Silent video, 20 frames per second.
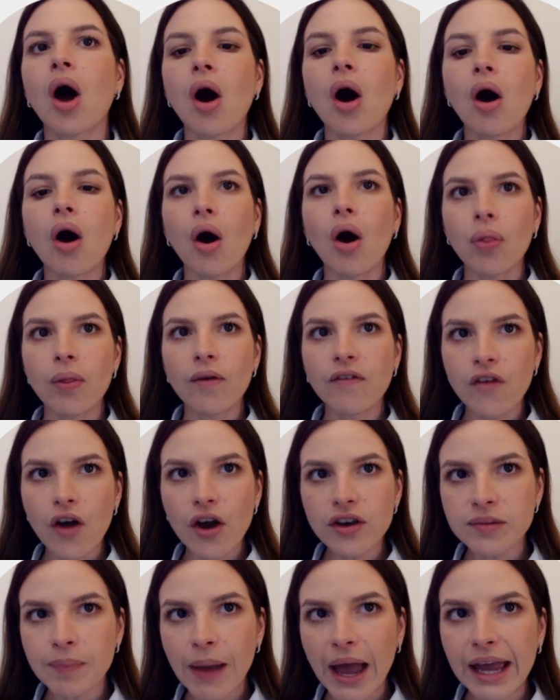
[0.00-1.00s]
On the
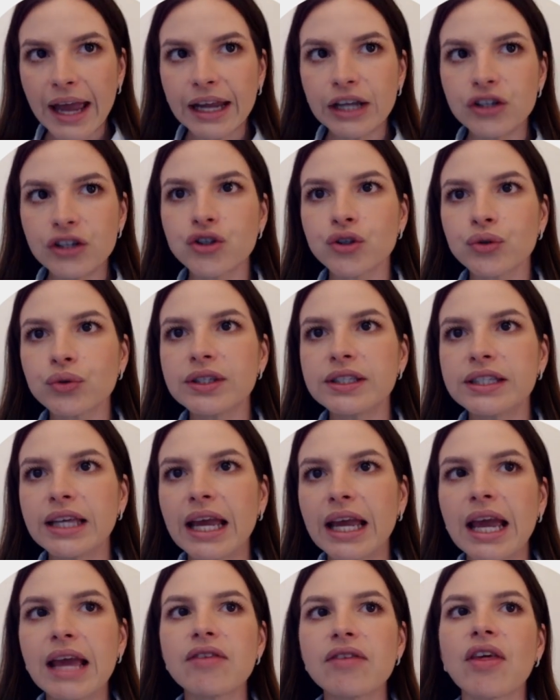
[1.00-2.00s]
first page, you'll
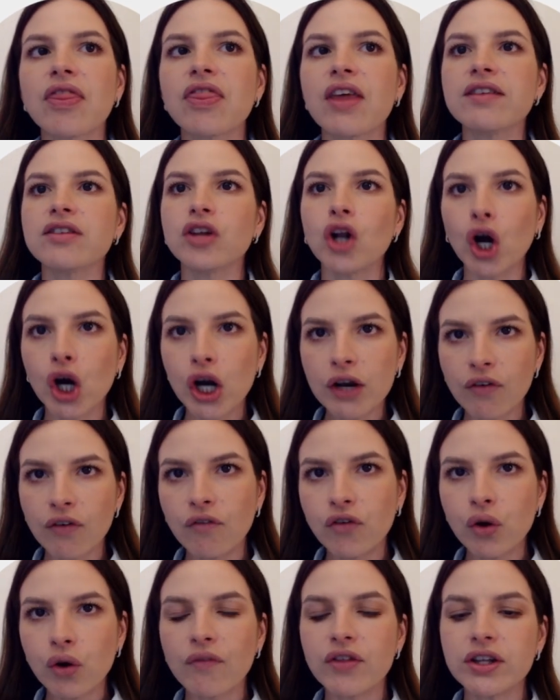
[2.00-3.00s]
see that there's an
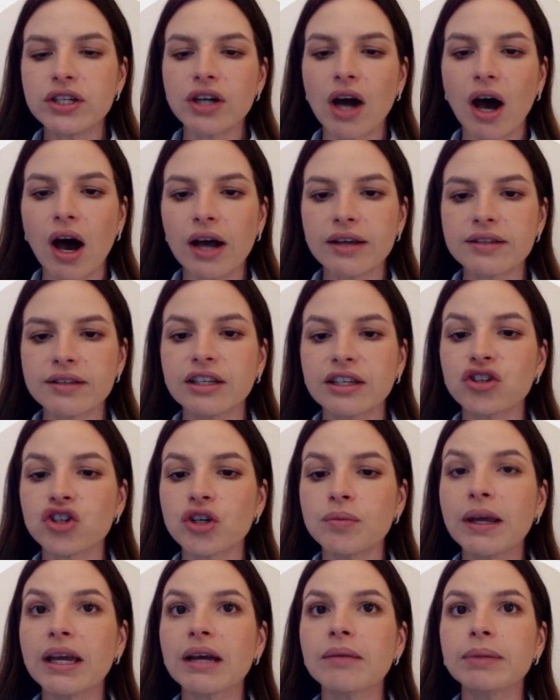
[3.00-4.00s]
overview of the tasks that should be
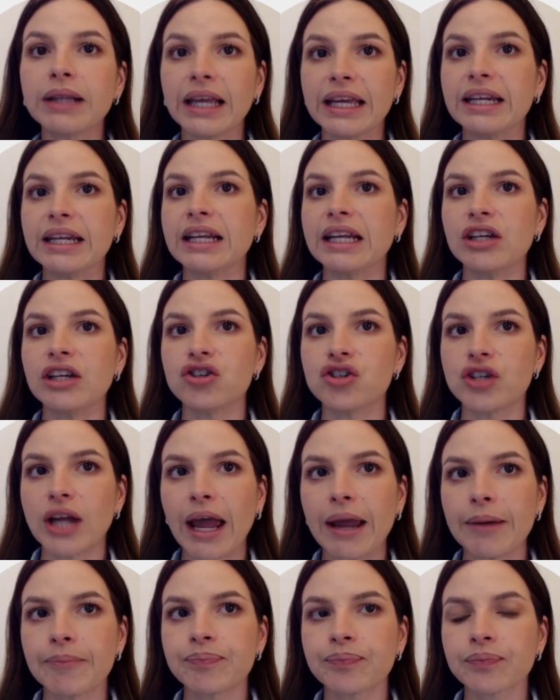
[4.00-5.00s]
completed each
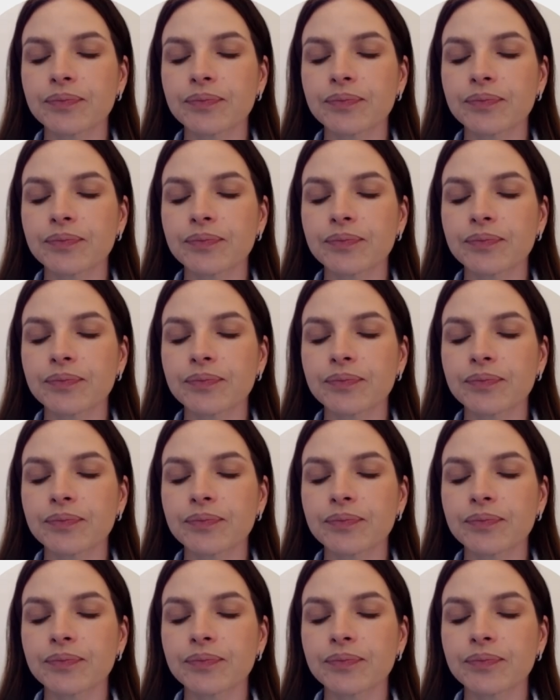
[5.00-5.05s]
day.